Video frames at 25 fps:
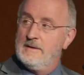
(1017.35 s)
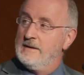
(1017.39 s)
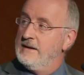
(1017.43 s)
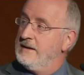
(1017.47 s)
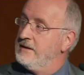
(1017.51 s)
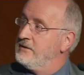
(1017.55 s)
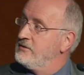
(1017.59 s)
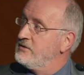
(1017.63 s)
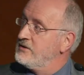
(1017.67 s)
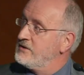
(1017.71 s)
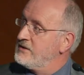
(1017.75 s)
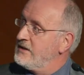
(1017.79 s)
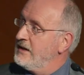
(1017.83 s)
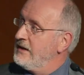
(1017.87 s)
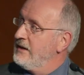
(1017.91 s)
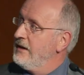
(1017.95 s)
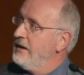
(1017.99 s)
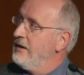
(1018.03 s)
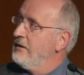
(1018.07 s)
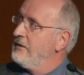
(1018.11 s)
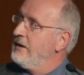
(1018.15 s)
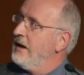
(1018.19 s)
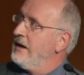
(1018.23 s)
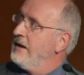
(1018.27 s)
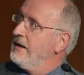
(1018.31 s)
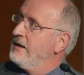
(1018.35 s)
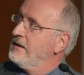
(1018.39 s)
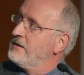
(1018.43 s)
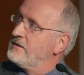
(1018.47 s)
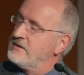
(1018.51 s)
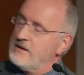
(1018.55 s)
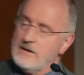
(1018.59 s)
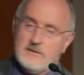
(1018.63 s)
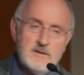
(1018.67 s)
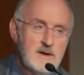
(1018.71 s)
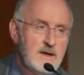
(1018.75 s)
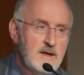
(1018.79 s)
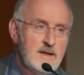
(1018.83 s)
Interesting. Okay,
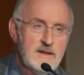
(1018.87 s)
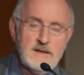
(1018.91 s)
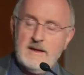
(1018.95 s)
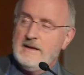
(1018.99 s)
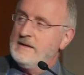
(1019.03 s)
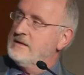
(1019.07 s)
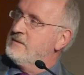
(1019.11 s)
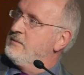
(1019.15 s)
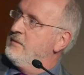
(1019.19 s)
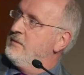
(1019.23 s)
so that's